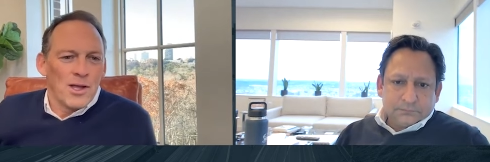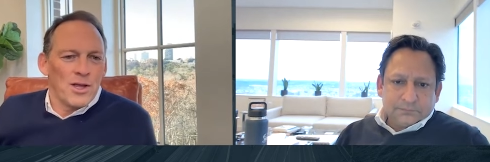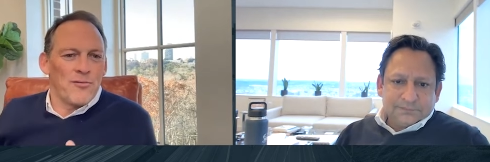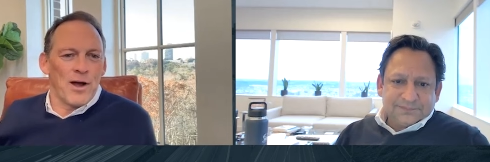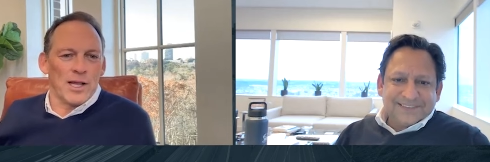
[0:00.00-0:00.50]

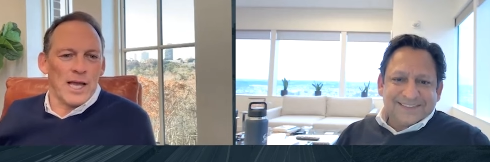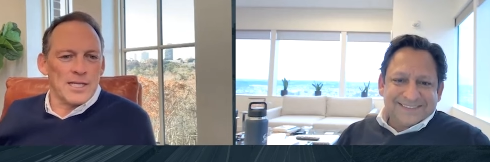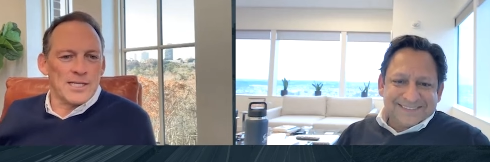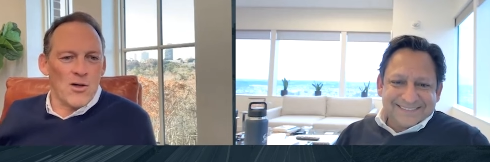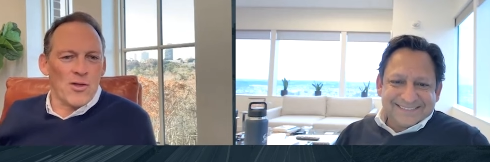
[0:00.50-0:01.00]
Speaker 1: You finally had
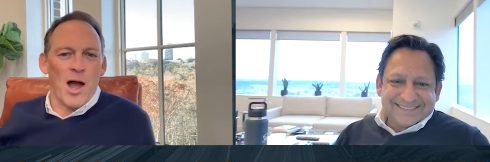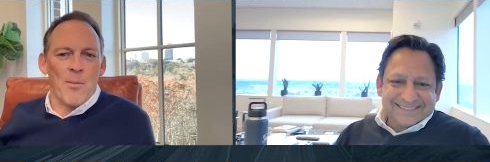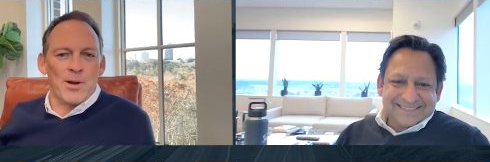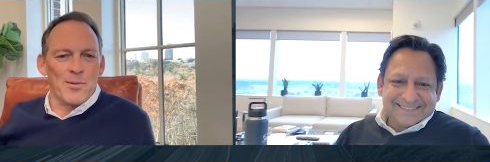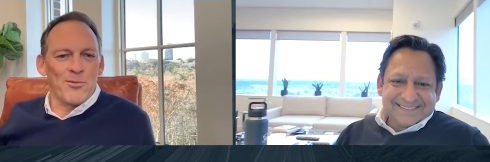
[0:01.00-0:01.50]
to sell the
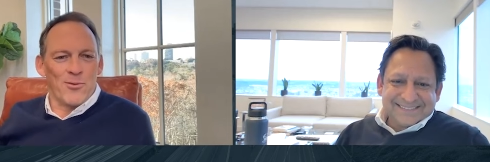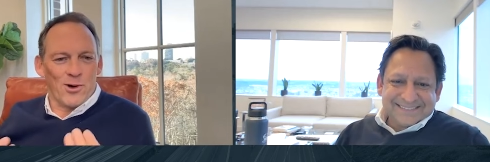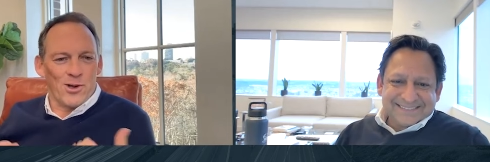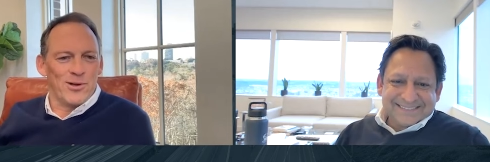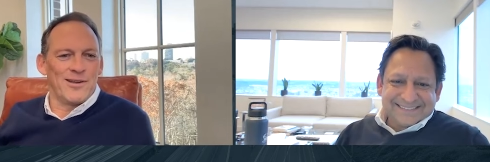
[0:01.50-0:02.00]
company before
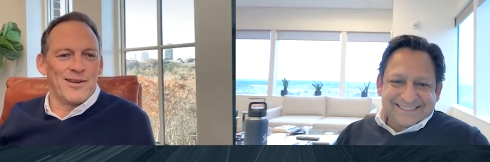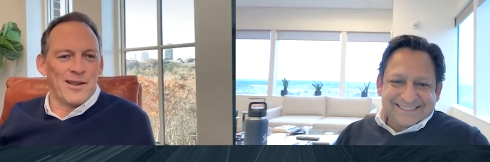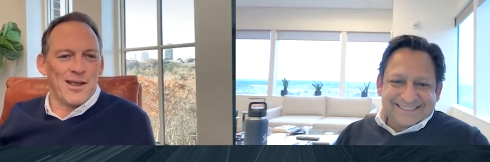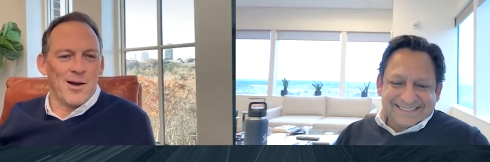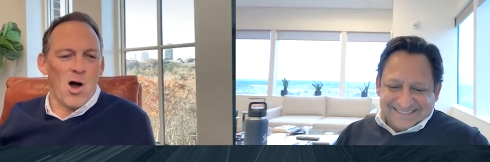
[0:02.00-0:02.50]
you would
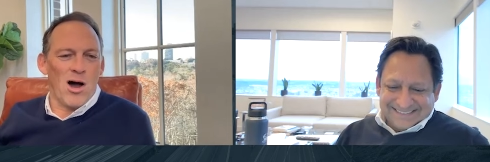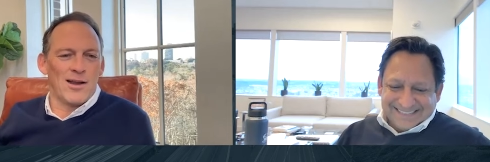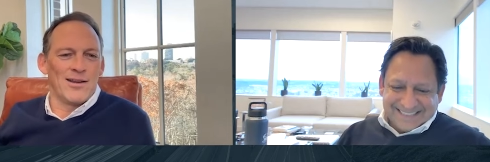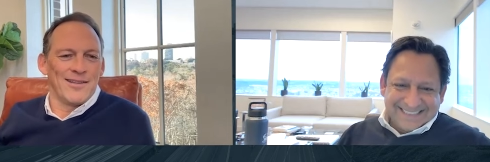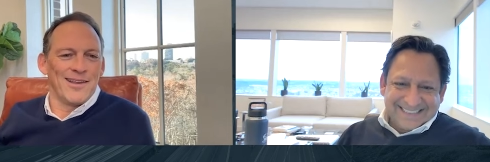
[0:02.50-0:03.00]
come
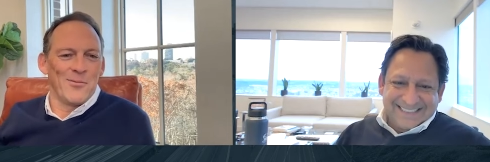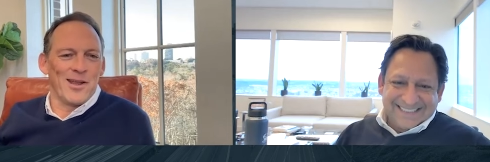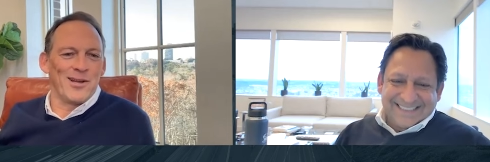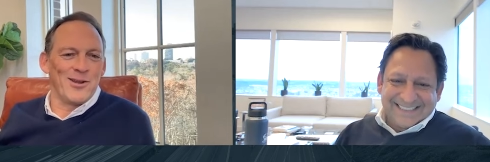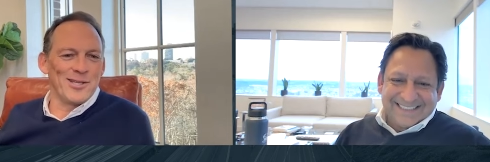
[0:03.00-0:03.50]
on and
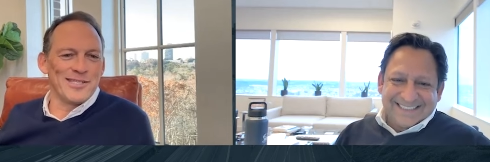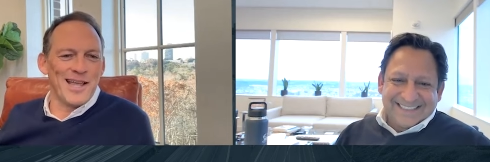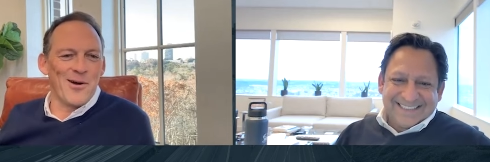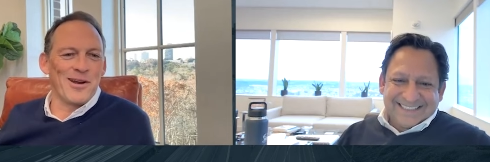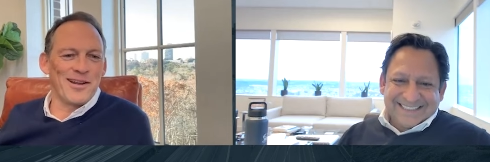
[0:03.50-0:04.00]
we could do this. Is
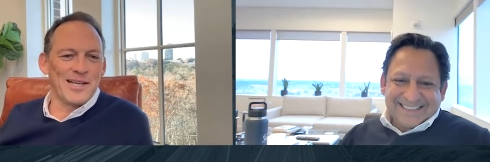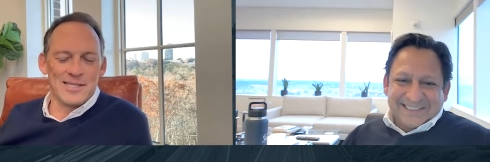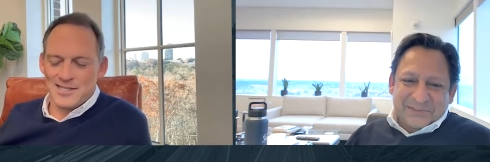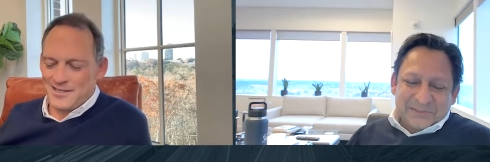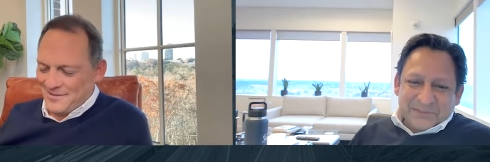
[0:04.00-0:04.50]
that what it
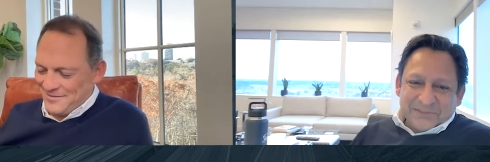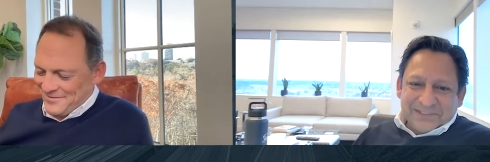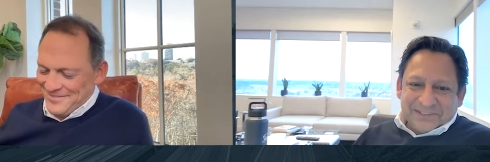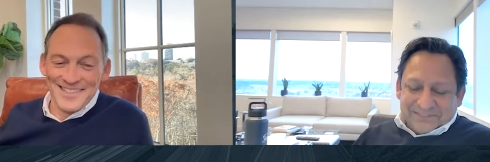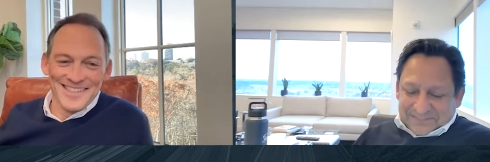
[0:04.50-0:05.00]
is?
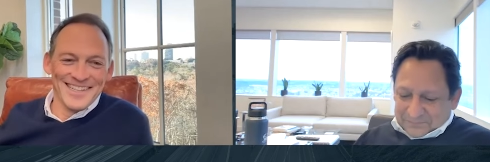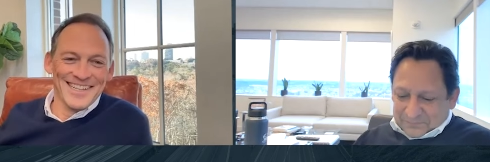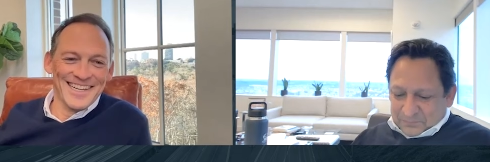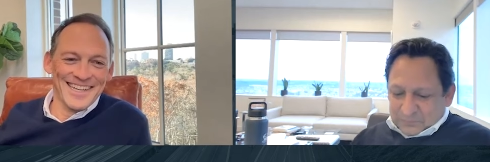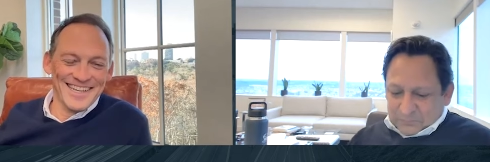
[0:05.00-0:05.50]

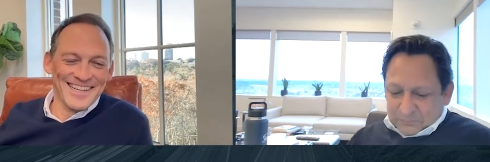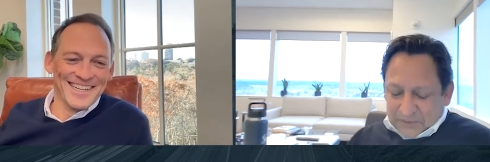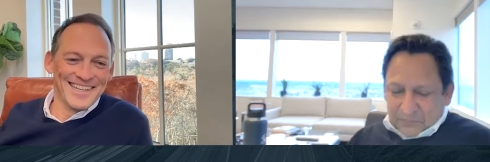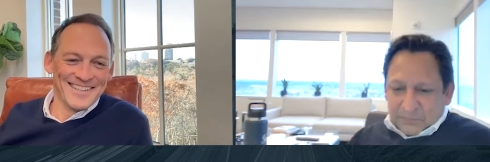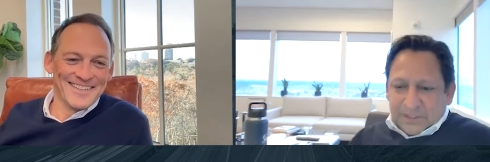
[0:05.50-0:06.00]

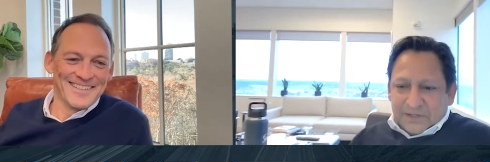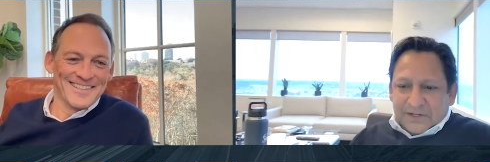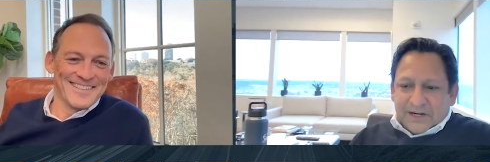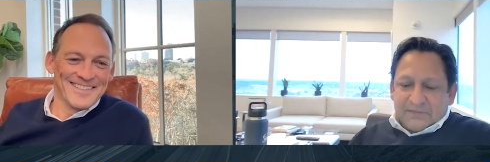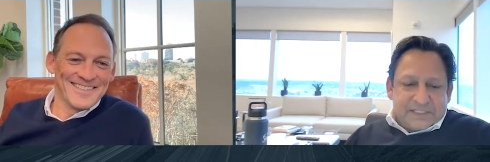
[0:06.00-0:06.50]
Make
Speaker 2: for a better
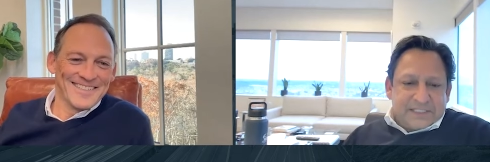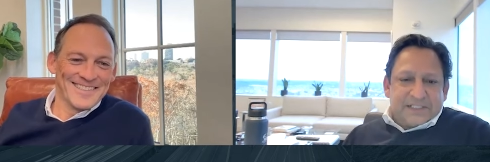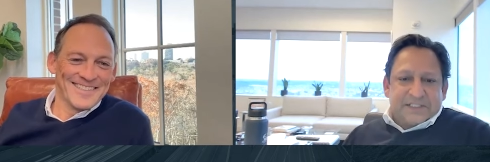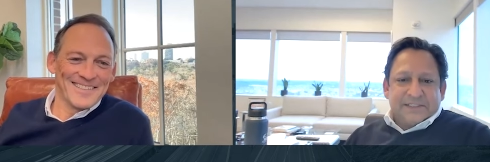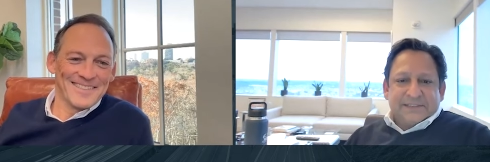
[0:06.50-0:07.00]

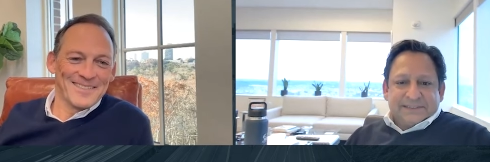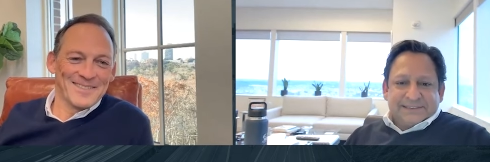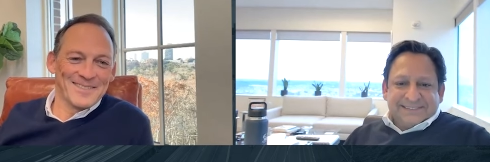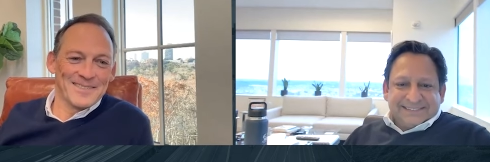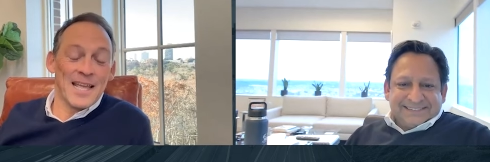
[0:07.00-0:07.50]
conversation.
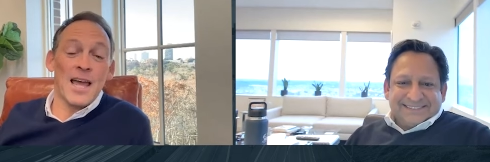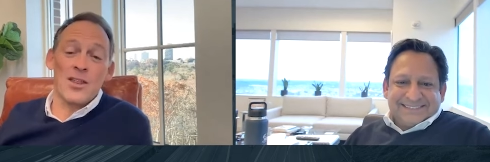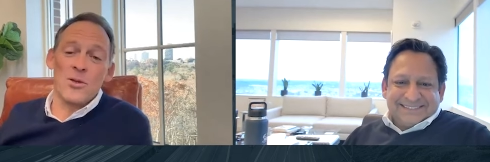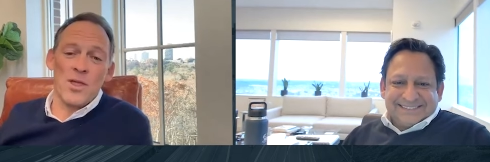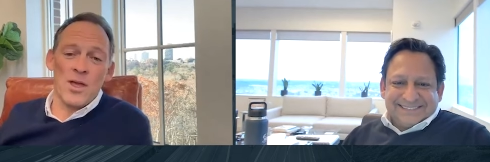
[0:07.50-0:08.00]
Speaker 1: Yeah,
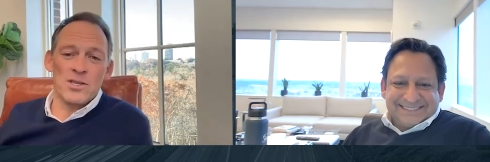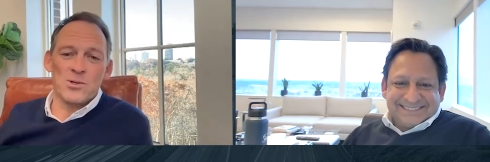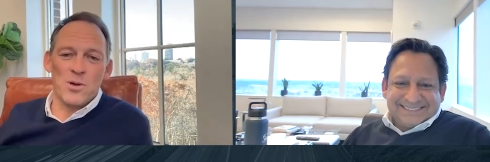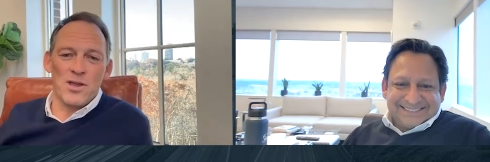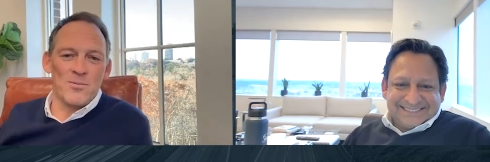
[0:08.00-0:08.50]
you, that,
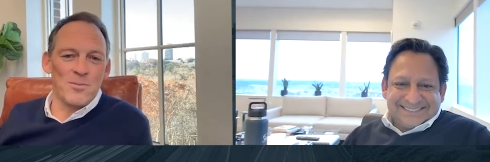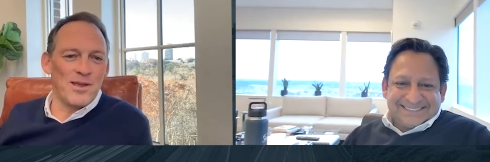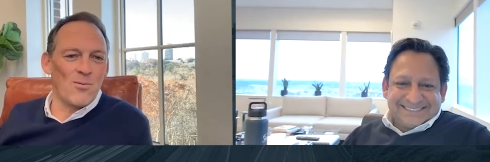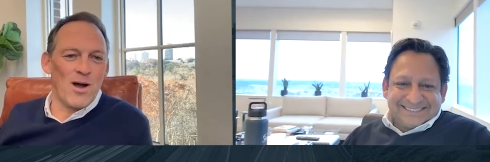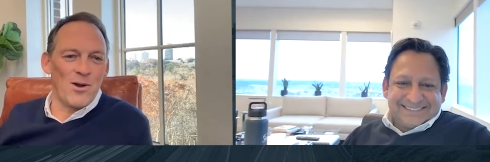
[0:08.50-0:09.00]
this way you can
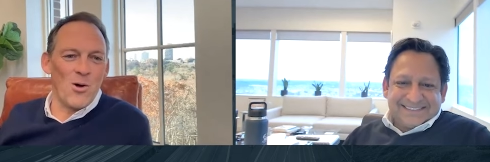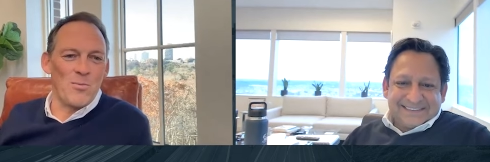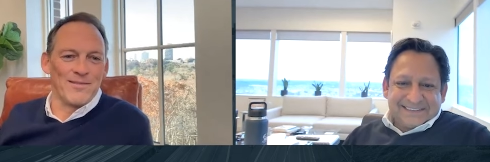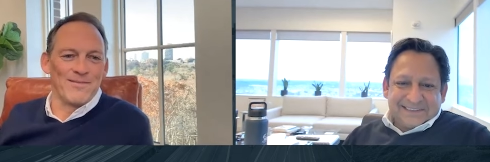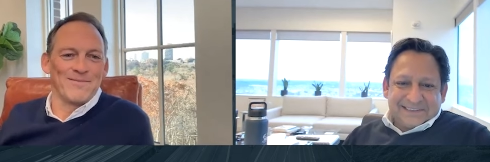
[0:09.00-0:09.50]
be wide
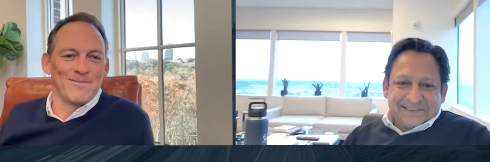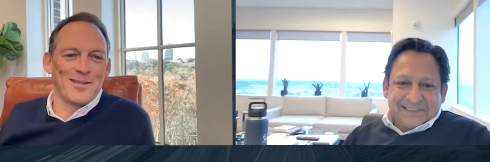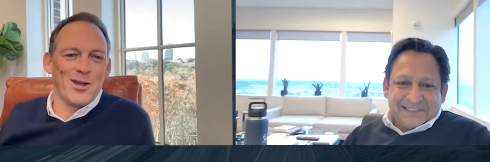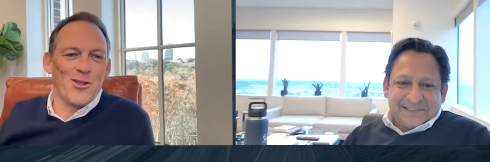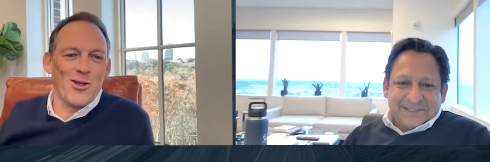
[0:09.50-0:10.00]
open. That's Tell